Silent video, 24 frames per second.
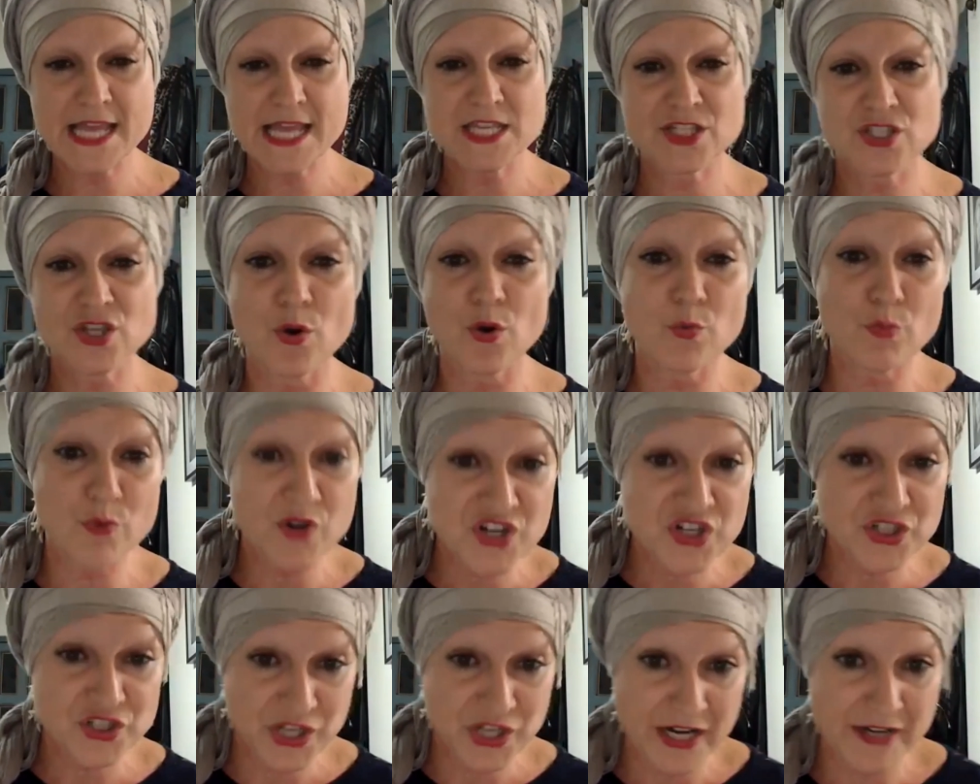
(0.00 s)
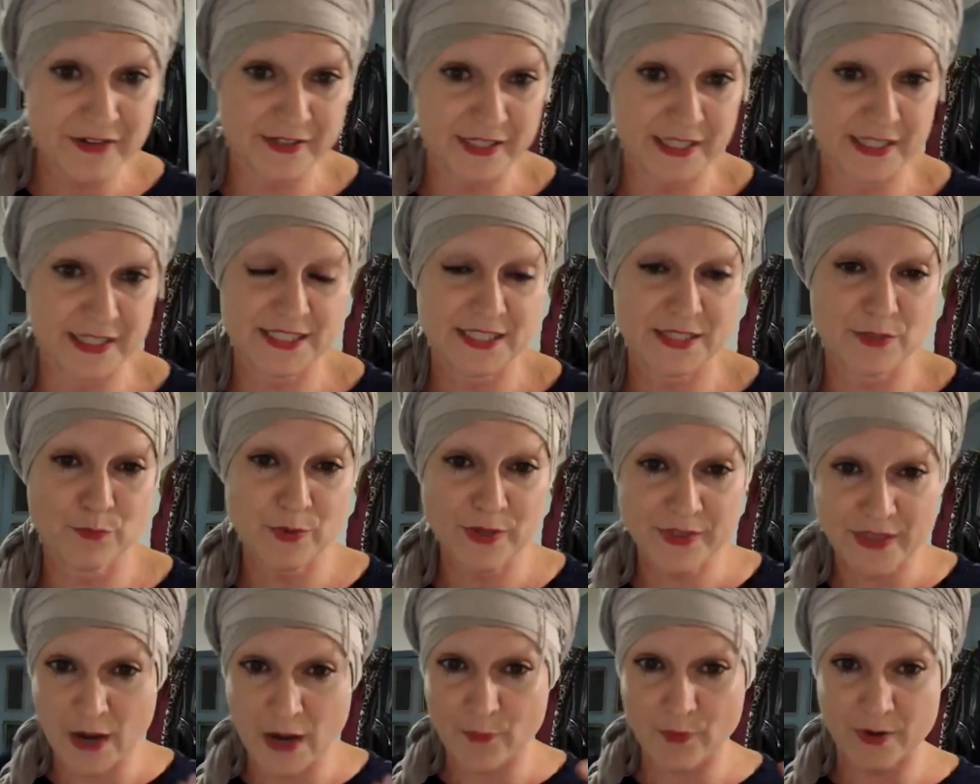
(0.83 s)
So we share it
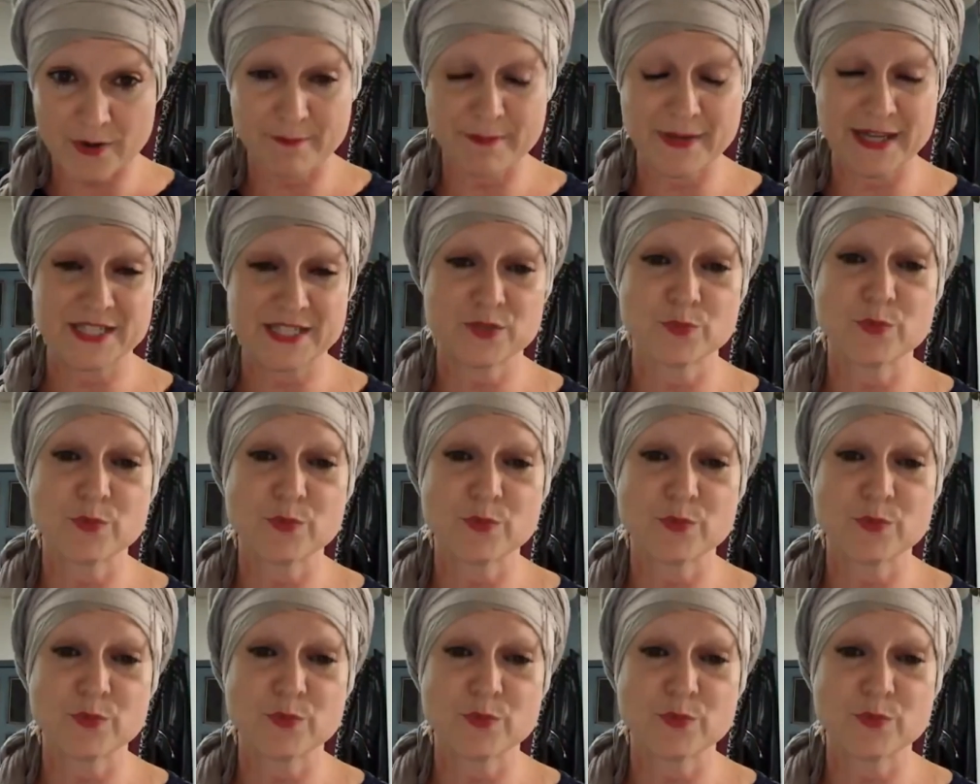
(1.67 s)
with our minds.